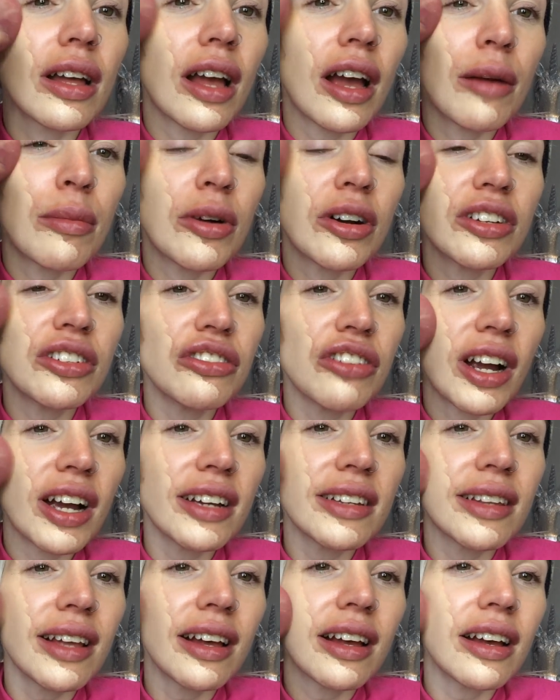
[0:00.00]
a
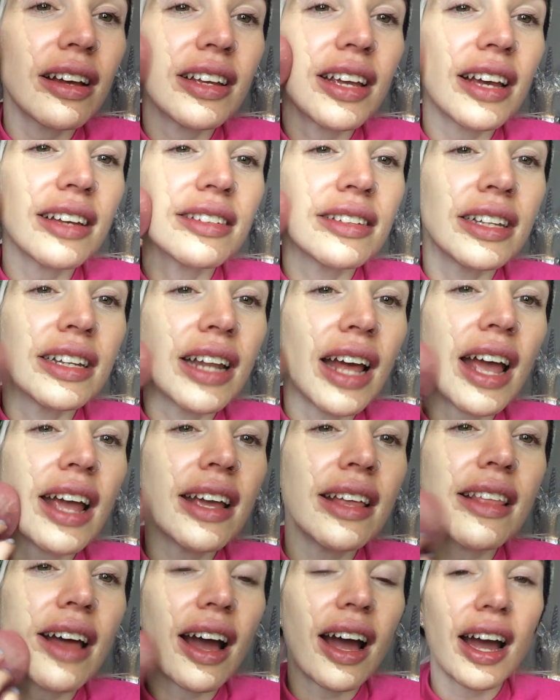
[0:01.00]
moisturizer
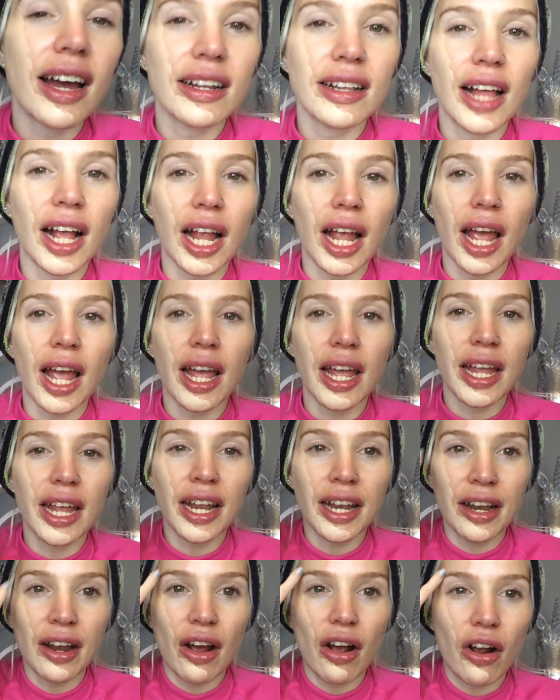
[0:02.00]
yesterday that had like a
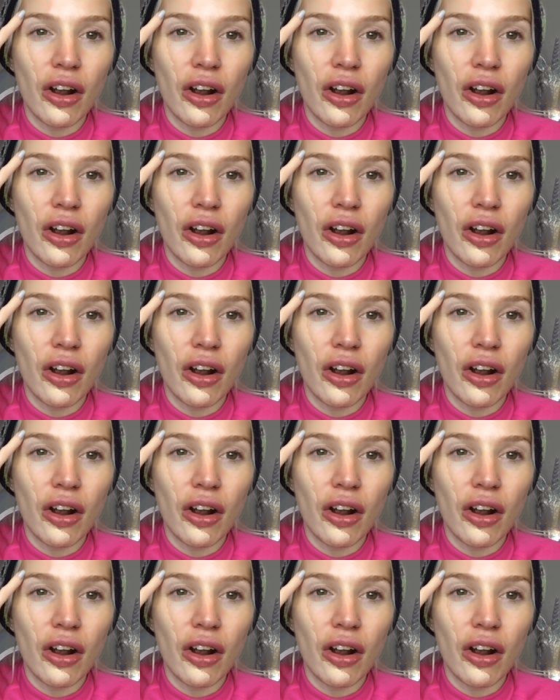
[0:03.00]
hint